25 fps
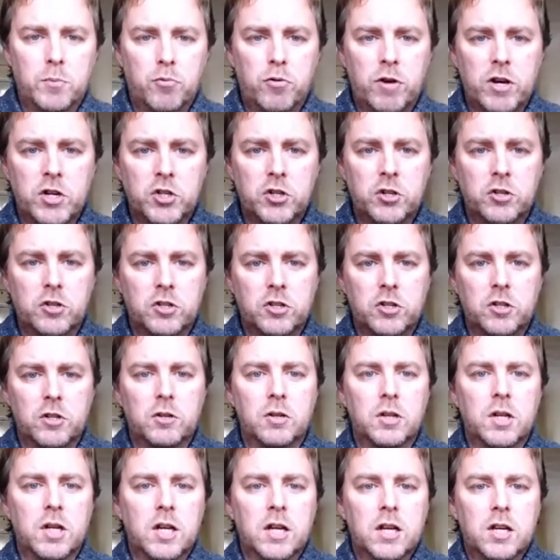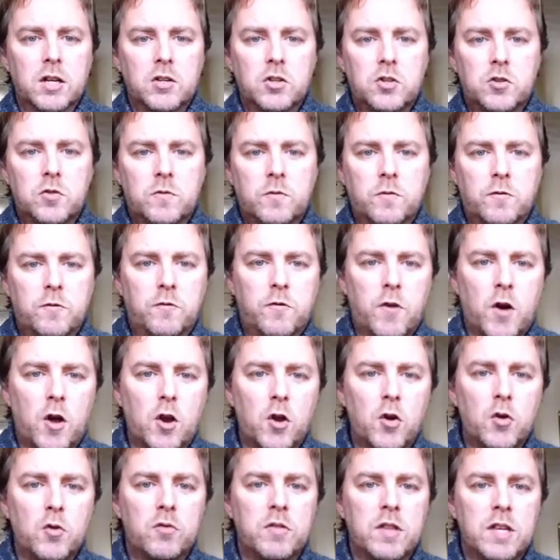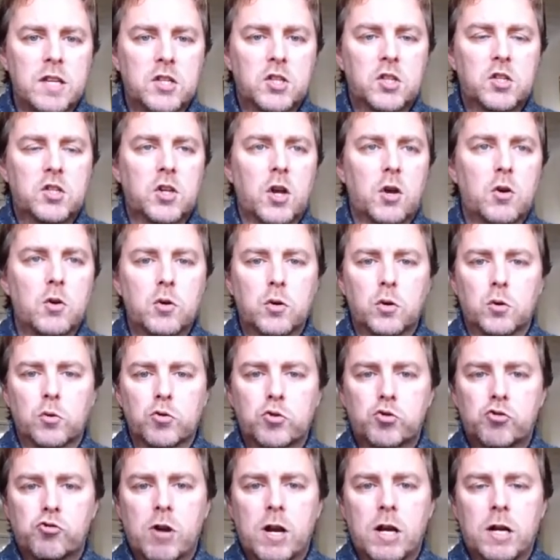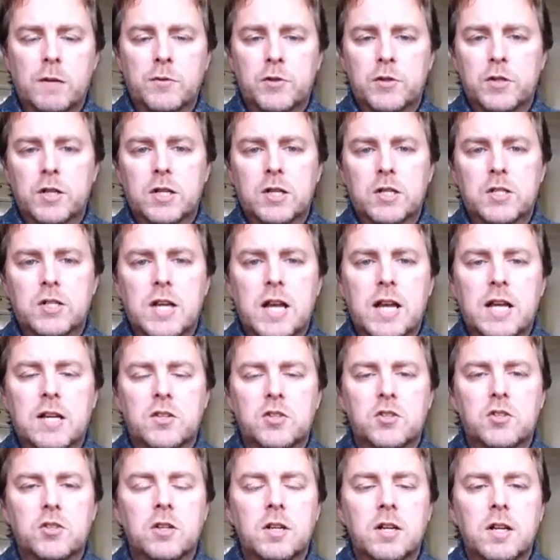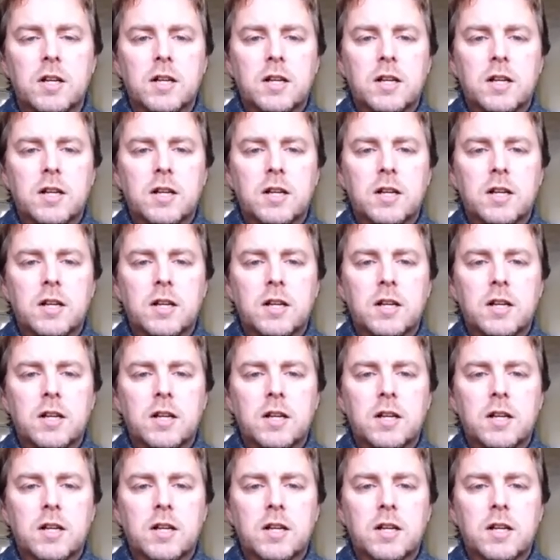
pressure to follow this so-called trail of success.